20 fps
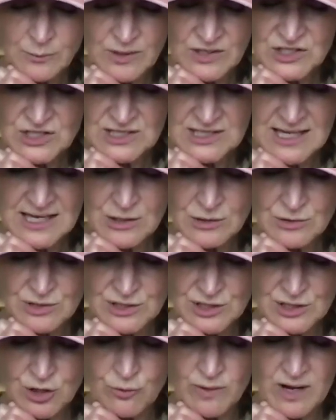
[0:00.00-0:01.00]
We just thank you
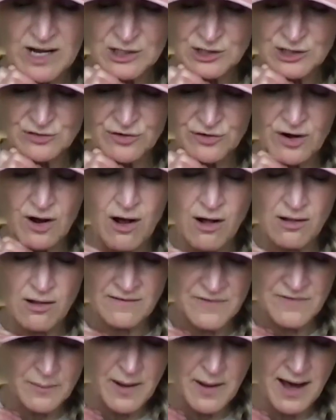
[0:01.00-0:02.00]
so much for all
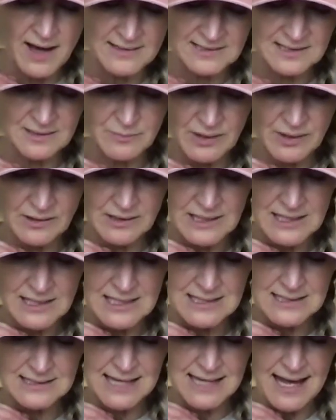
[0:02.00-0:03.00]
of the
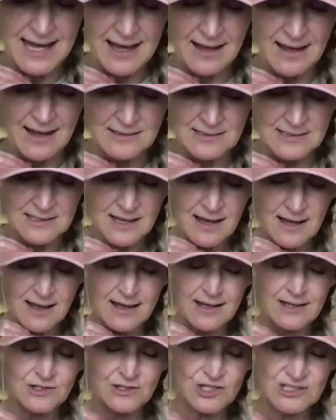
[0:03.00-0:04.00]
possibilities and
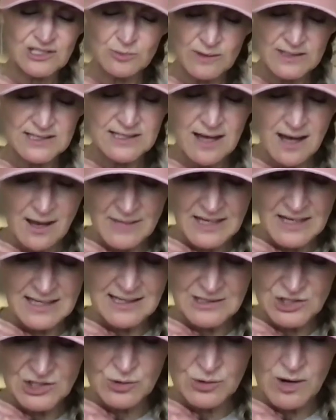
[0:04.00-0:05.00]
just what's coming
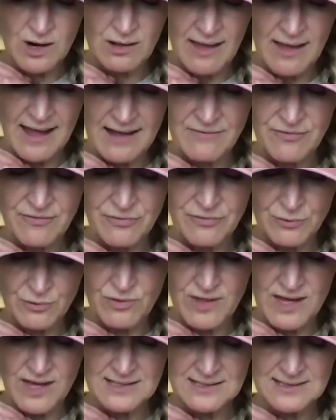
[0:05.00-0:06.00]
into our life through
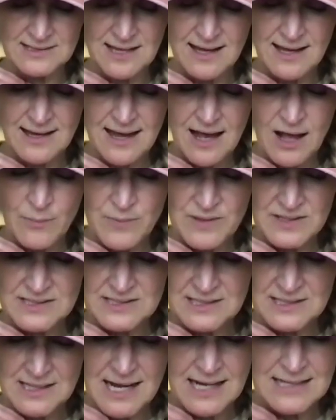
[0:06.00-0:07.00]
this. Help
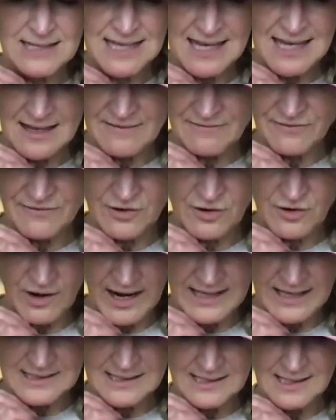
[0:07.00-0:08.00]
us to not take it for
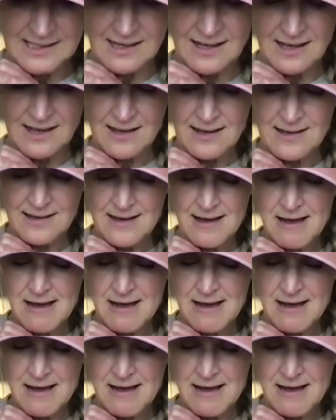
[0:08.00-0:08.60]
granted.